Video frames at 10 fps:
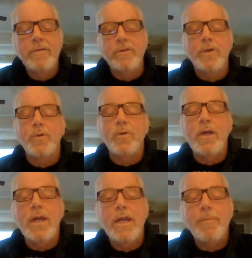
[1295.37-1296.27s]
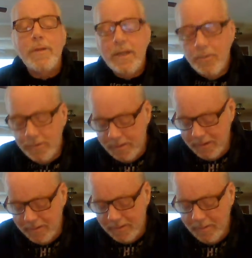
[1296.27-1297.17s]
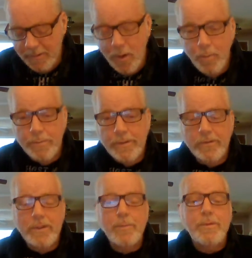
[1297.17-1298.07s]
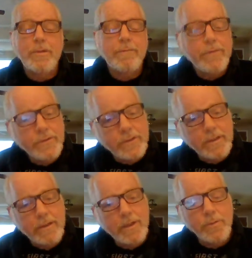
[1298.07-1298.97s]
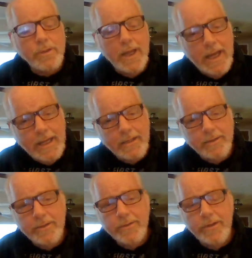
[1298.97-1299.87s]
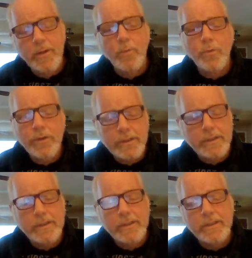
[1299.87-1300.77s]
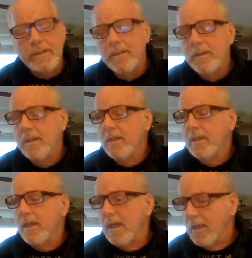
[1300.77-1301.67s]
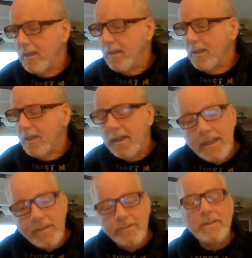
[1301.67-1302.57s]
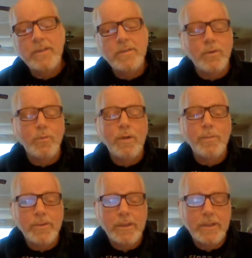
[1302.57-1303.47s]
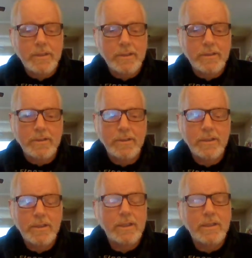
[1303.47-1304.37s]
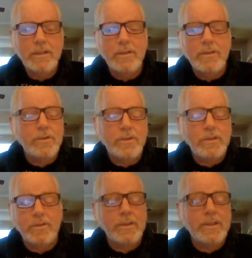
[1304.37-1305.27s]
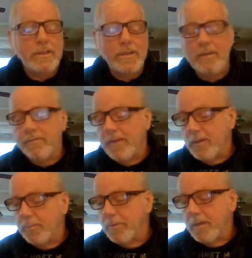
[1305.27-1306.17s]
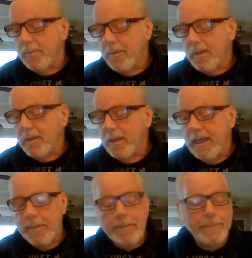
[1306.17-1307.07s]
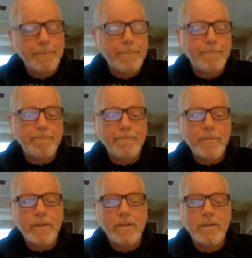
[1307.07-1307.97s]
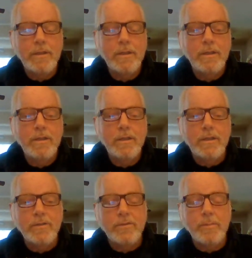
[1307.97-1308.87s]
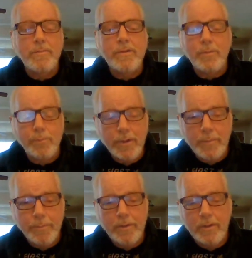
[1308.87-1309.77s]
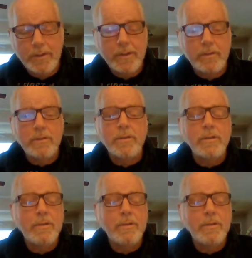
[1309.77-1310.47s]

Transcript: So, and I'm going to end with this. I'm going to open this up, because at first I thought it was an attitude. I really did. And it kind of is. The website is. You can see it is on Facebook. I'm not going to name it, because some of it's pretty political.